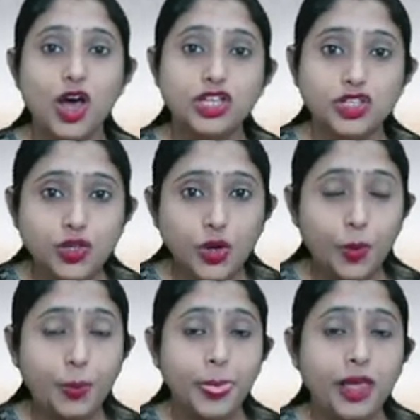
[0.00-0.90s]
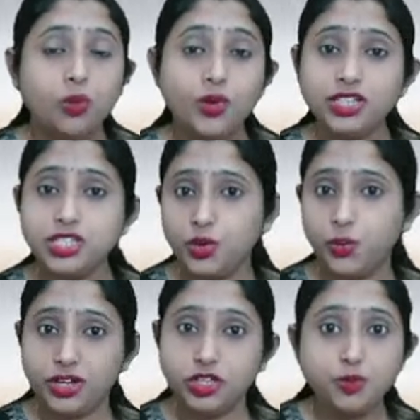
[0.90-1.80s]
So once you
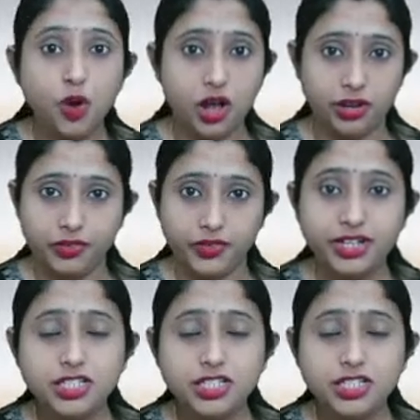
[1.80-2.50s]
were small, right?